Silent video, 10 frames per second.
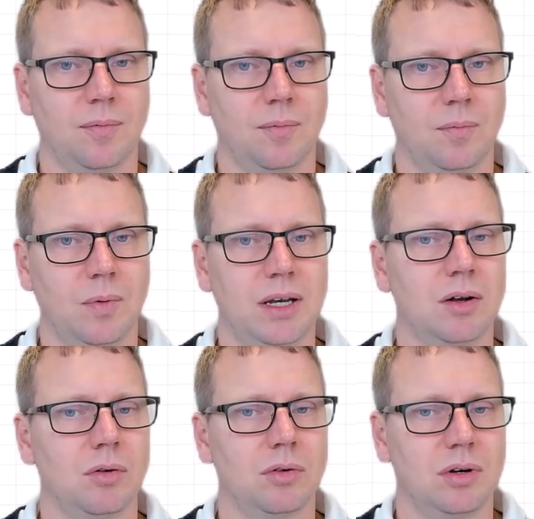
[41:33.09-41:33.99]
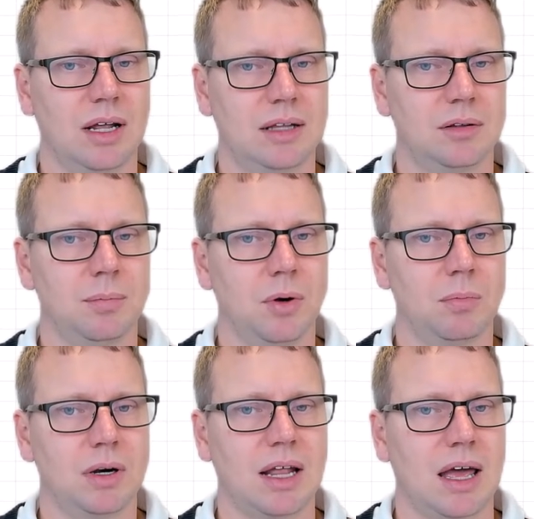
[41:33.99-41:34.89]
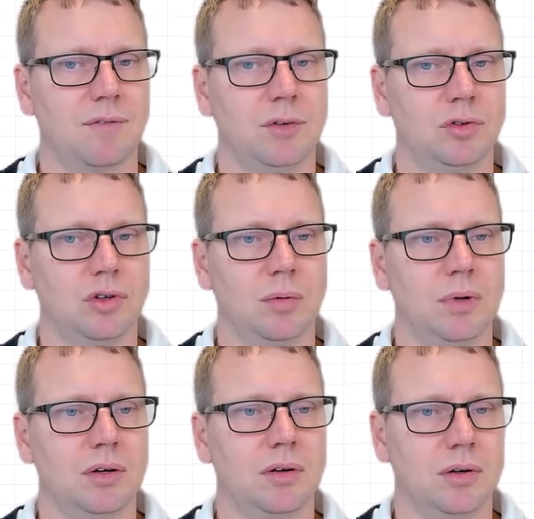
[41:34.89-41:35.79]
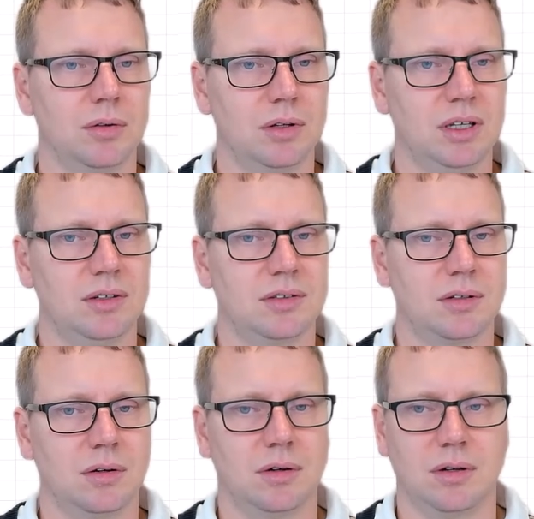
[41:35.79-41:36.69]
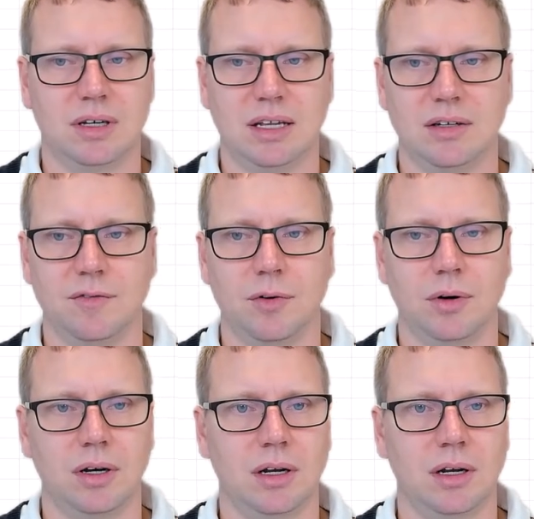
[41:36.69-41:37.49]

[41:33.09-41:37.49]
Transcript: We don't at the moment have determined these data for it.